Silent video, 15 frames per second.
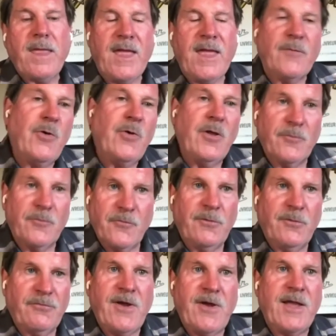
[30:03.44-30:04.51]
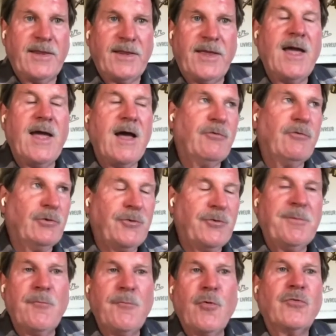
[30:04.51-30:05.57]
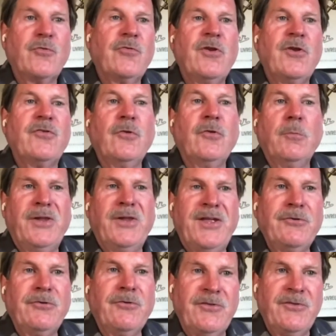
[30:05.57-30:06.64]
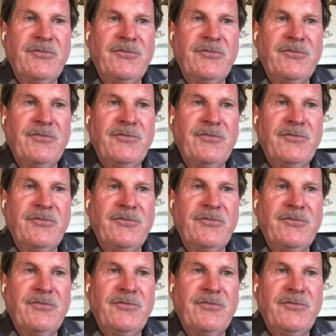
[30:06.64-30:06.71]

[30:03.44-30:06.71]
we'll finally have a little bit more traditional blender than